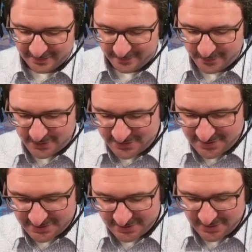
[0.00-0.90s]
The first
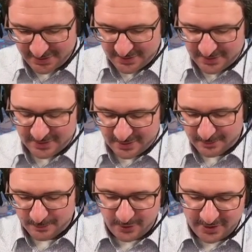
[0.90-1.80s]
is
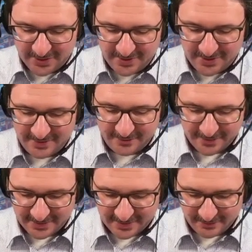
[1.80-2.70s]
we can easily
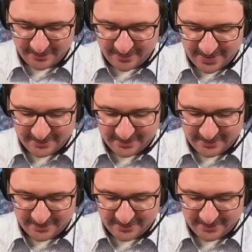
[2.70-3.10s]
find out that